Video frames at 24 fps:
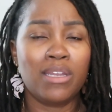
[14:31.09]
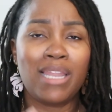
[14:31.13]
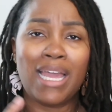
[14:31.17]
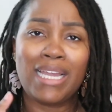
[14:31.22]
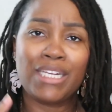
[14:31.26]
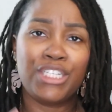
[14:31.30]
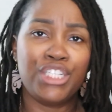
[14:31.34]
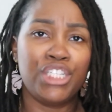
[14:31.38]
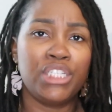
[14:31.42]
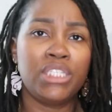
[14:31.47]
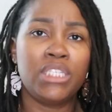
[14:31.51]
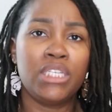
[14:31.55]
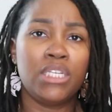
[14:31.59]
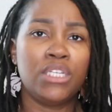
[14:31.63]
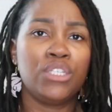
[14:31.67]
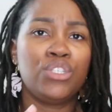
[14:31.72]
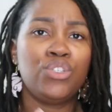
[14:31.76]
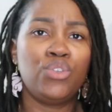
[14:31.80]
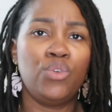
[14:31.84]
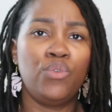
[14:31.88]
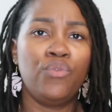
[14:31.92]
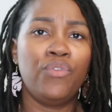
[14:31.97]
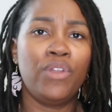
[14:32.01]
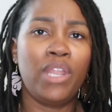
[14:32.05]
like just in a
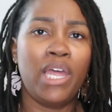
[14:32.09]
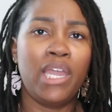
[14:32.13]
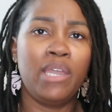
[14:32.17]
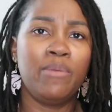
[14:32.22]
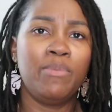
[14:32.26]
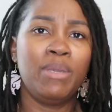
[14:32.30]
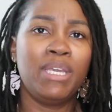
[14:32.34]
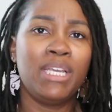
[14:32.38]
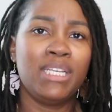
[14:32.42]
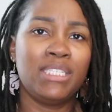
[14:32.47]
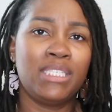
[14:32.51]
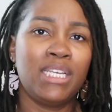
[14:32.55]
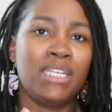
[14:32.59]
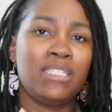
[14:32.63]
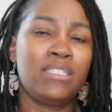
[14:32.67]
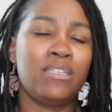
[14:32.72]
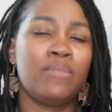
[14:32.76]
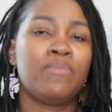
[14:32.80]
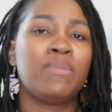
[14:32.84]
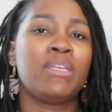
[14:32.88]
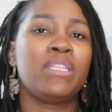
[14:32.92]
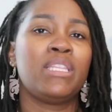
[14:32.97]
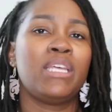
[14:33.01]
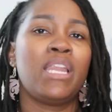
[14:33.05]
souffle, because that's
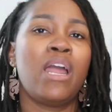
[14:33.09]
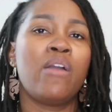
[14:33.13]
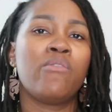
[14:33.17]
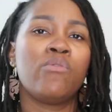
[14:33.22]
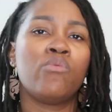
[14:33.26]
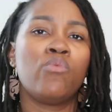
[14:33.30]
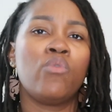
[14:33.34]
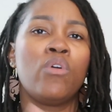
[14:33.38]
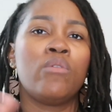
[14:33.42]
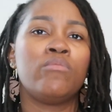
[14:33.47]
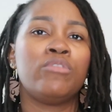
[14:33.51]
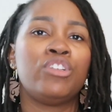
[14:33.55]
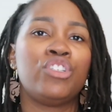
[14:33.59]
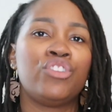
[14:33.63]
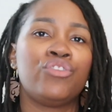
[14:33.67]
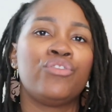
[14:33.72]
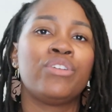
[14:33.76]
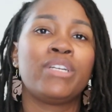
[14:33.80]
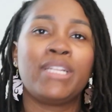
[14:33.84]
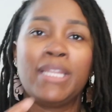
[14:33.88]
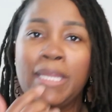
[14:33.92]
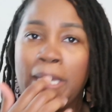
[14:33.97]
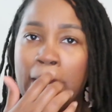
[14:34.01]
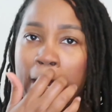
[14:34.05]
something that I would warm
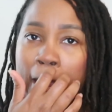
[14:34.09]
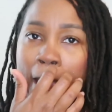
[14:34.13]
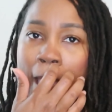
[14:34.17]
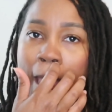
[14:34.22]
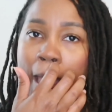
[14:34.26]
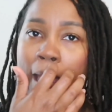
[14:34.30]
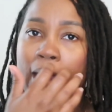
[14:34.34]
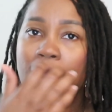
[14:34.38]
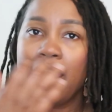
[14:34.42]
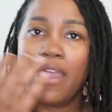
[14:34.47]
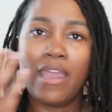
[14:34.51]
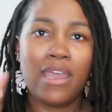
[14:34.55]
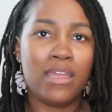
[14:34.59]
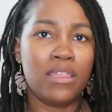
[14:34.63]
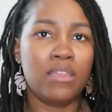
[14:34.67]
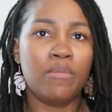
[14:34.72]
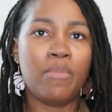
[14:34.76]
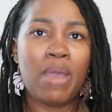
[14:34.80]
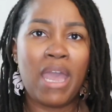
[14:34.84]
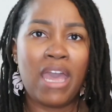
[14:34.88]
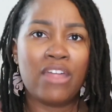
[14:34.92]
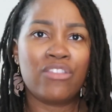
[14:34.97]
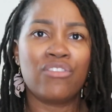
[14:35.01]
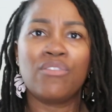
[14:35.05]
strictly in the
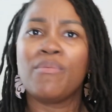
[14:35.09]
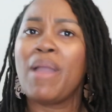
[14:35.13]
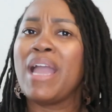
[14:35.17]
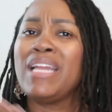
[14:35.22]
bathroom.